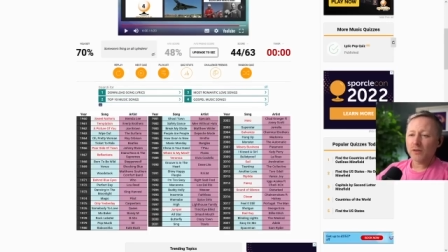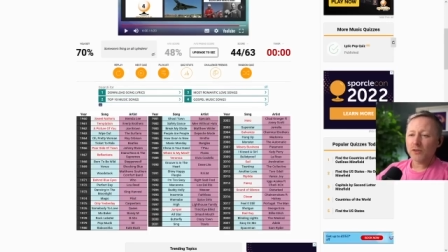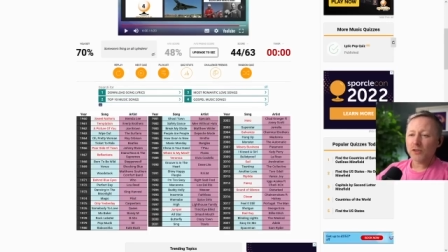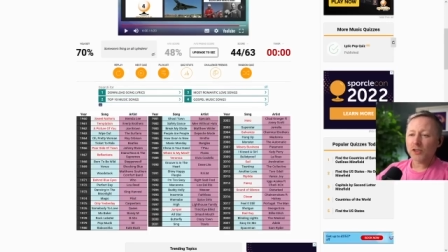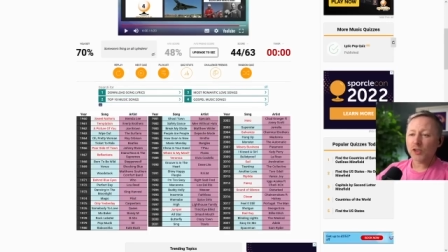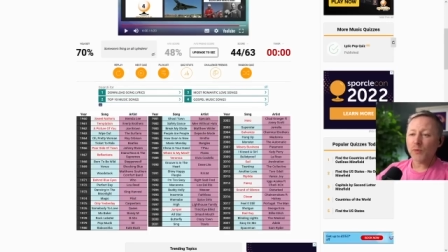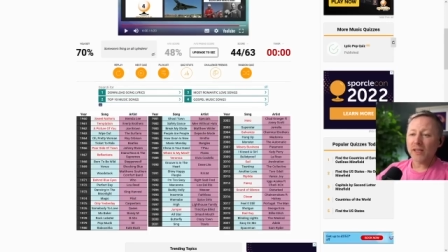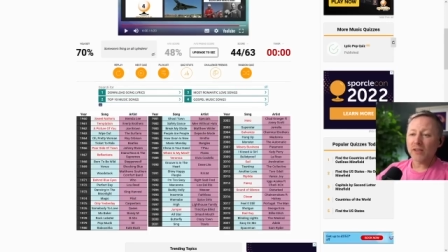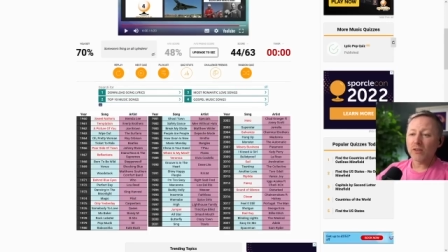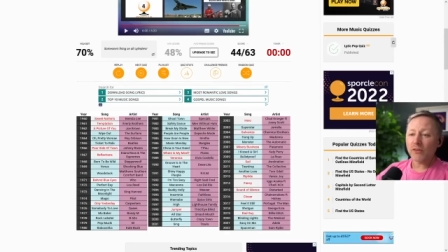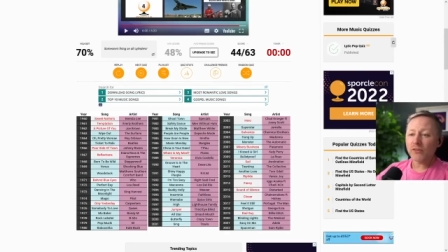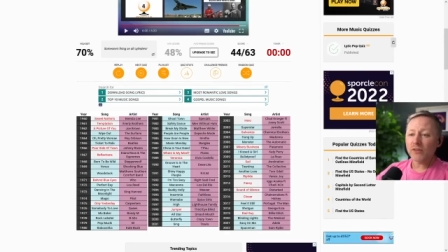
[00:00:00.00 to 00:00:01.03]
Sweet
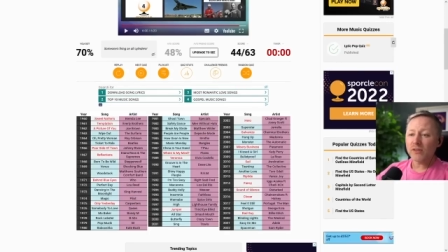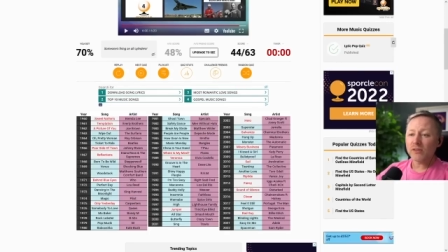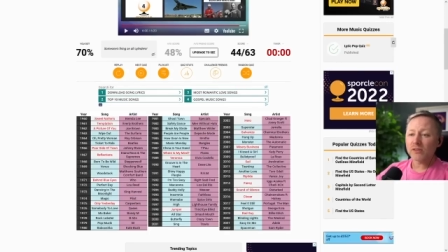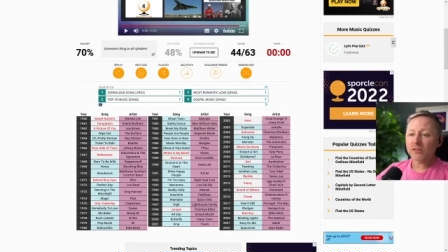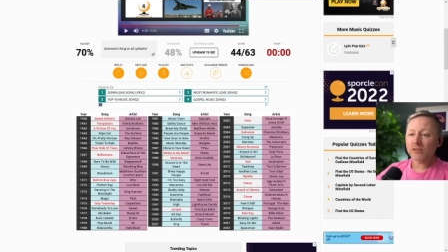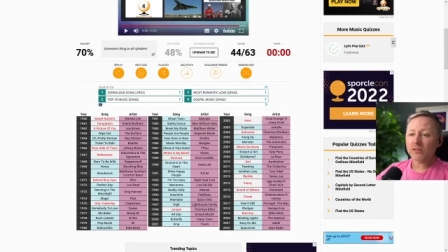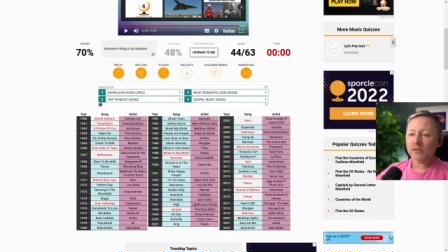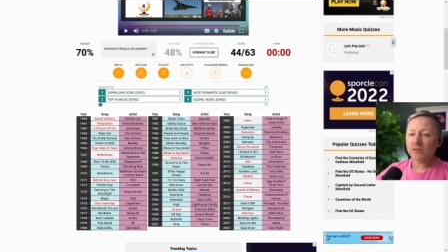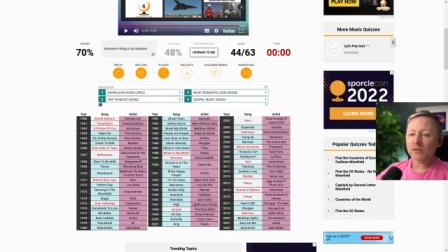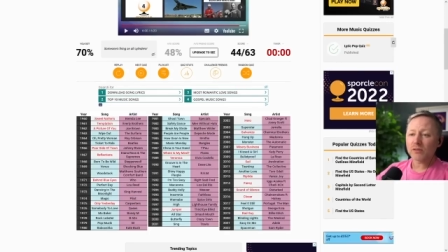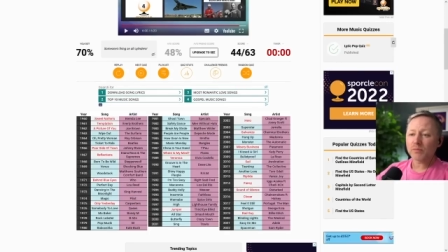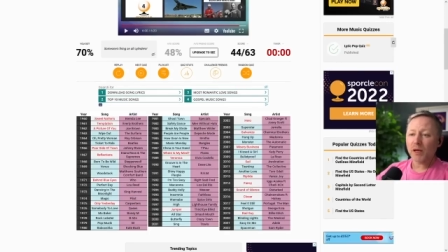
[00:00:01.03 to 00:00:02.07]
Nothings
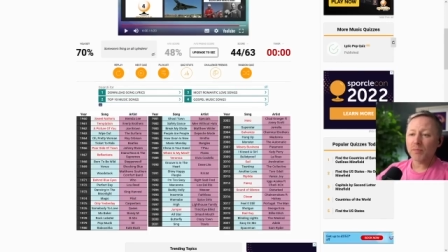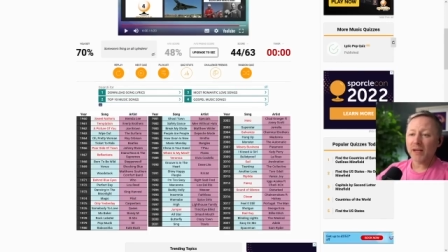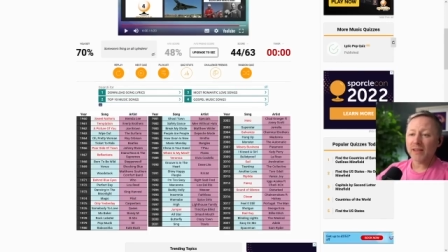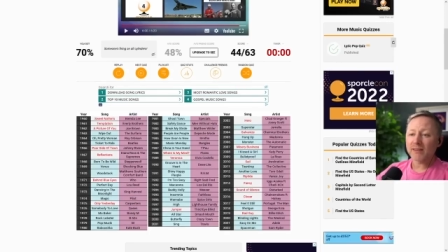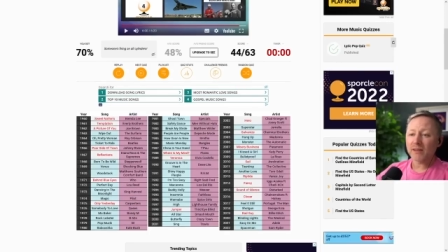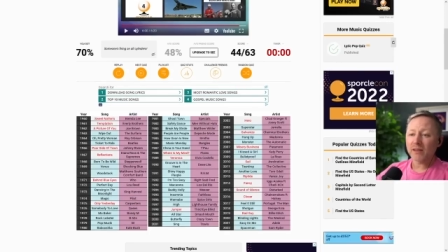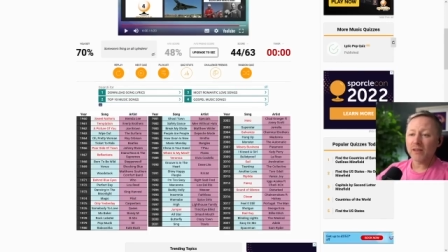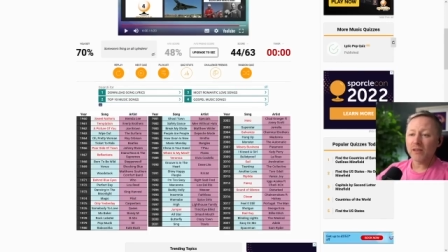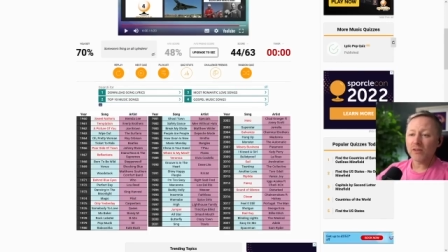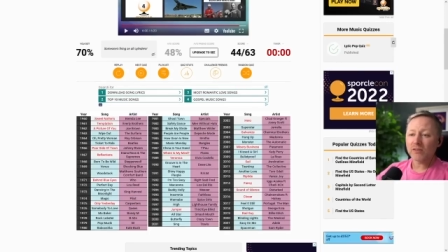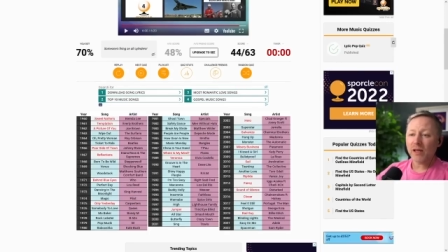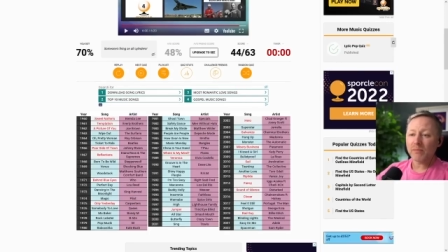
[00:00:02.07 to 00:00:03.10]
by Brenda Lee,
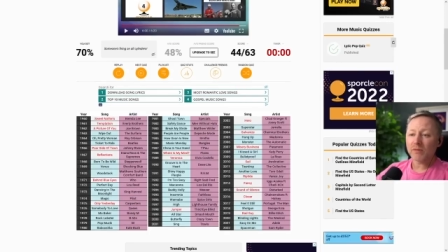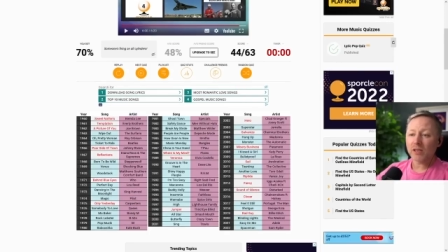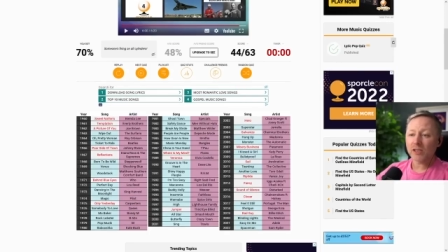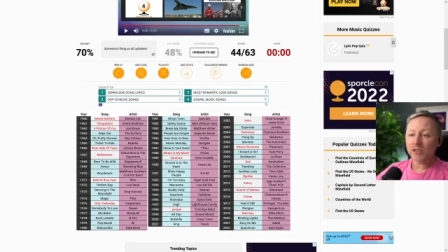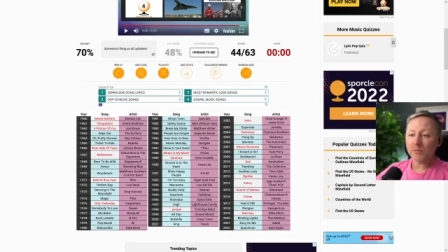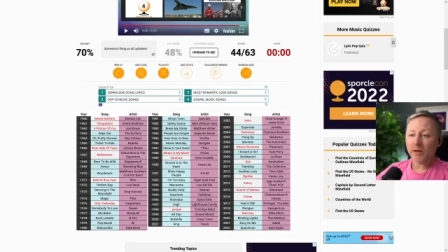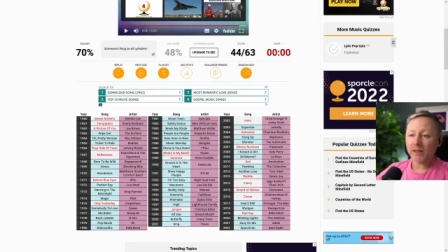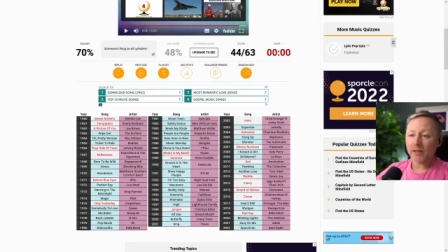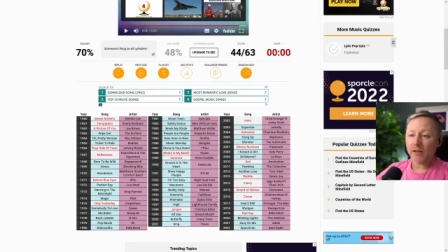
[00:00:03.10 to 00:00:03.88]
Temptation by the